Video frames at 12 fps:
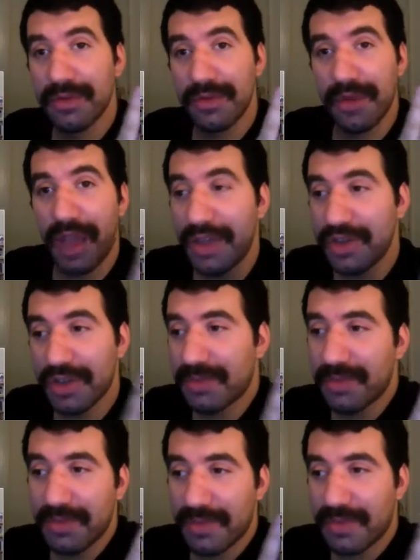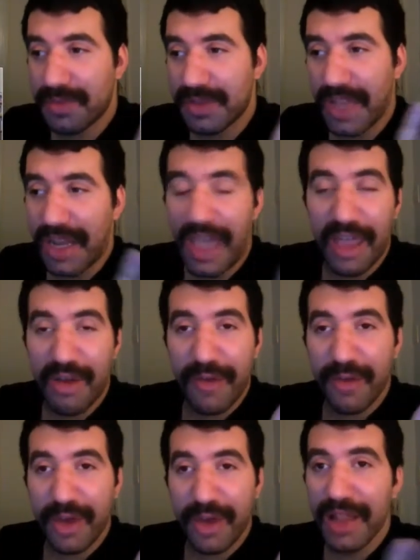and just stay together
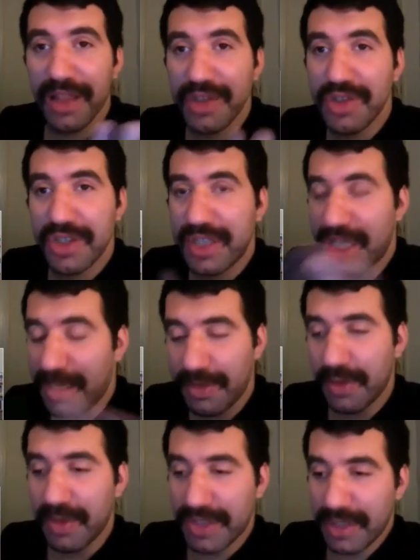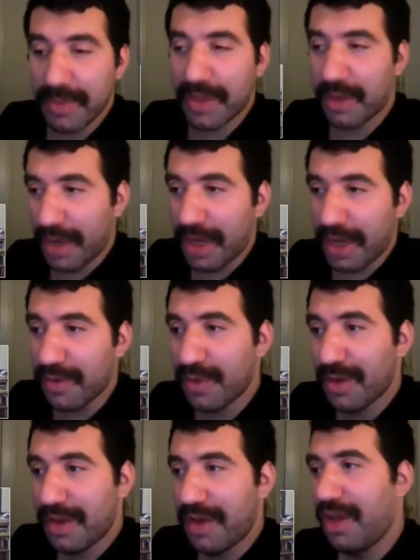after college and just keep doing something creative
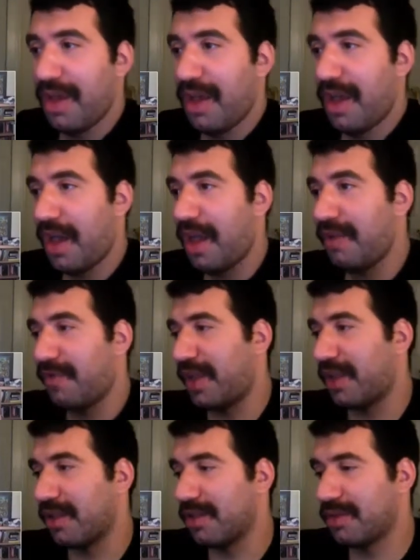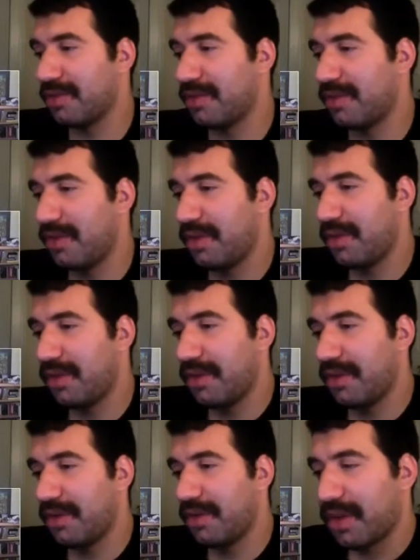and feel
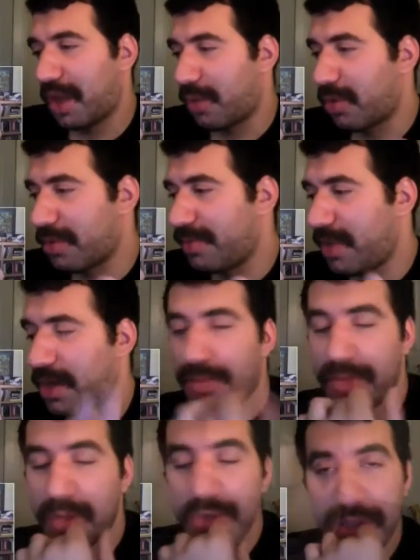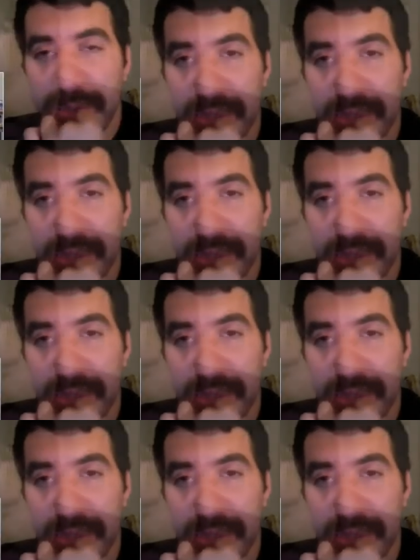like we're you know doing something.